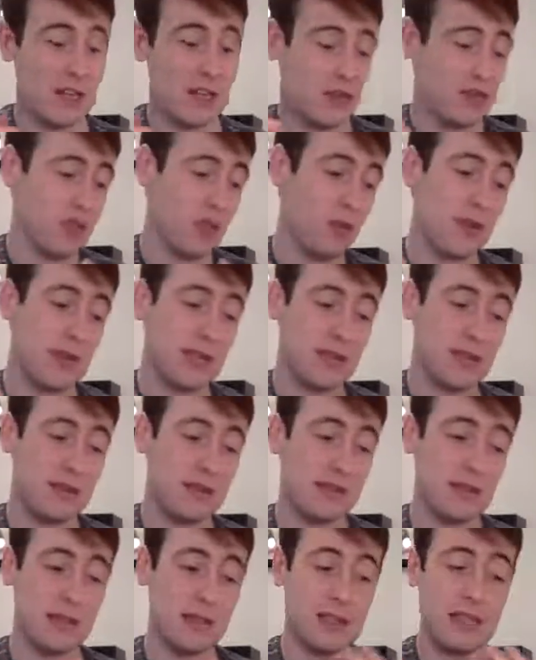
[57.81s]
so we
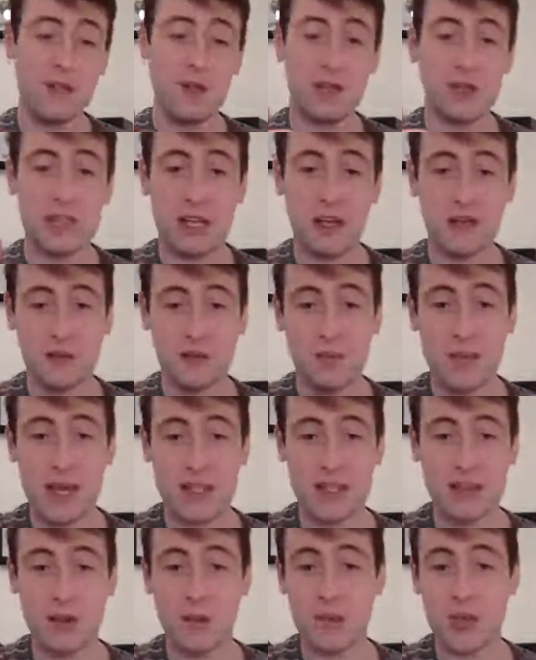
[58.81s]
can give ourselves the
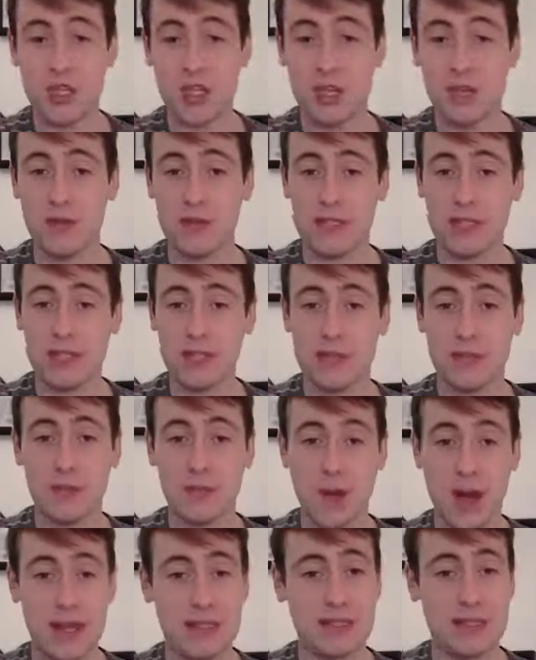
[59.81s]
best opportunity to
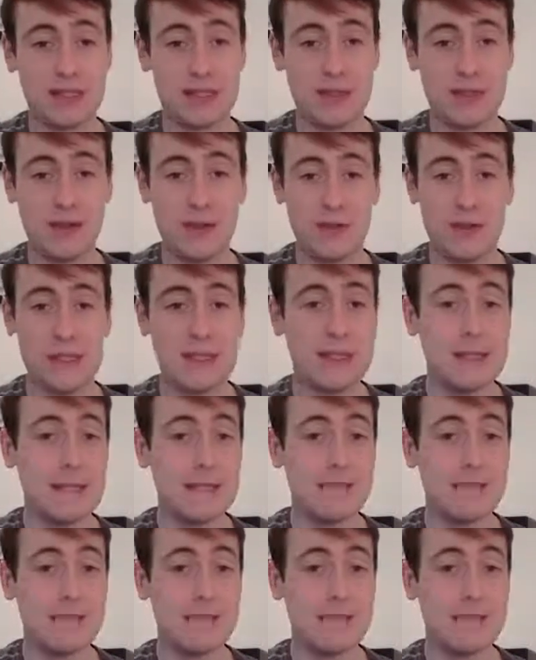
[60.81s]
practice those